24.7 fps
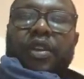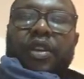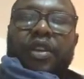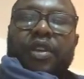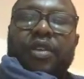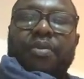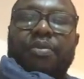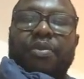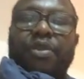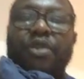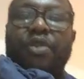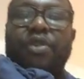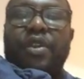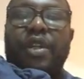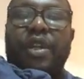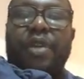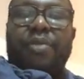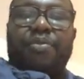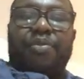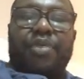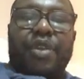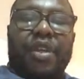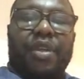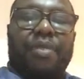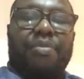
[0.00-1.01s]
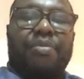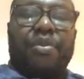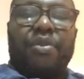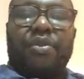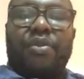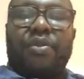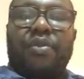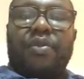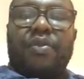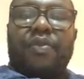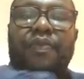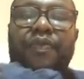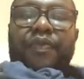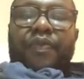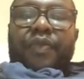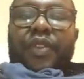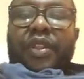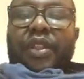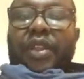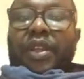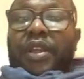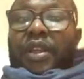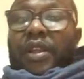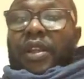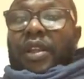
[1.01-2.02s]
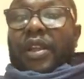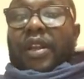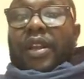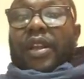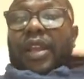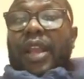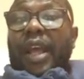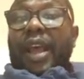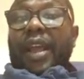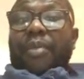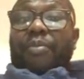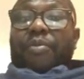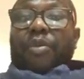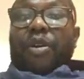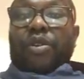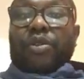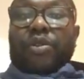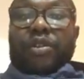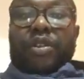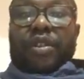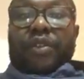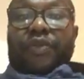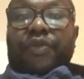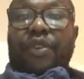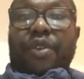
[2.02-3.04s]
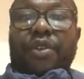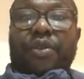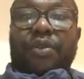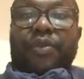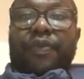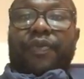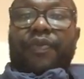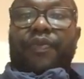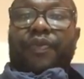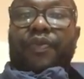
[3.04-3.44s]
Good morning, people. Like most of you,